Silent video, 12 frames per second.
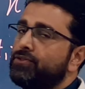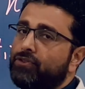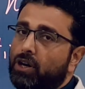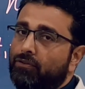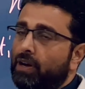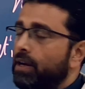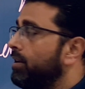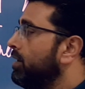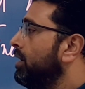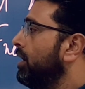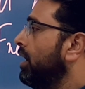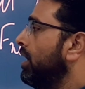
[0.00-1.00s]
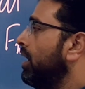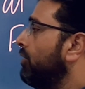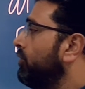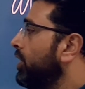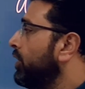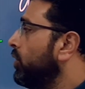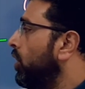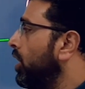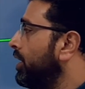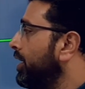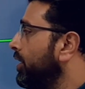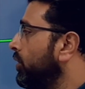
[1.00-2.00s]
is from 1. Now we
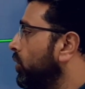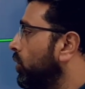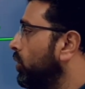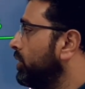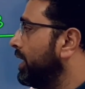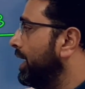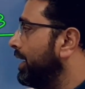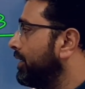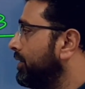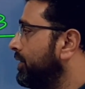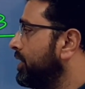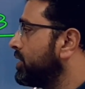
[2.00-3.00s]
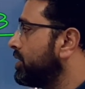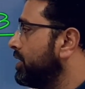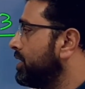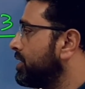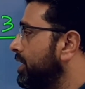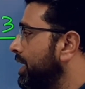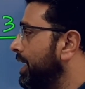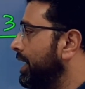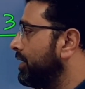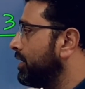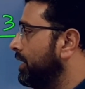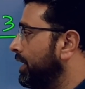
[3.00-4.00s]
already know that this is
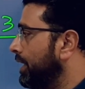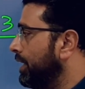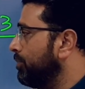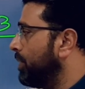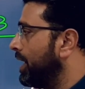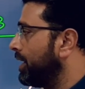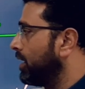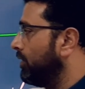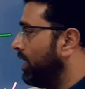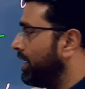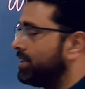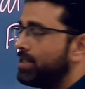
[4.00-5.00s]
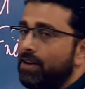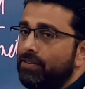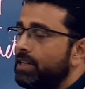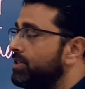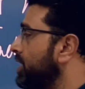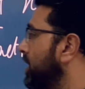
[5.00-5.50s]
8e, particle 1 is having a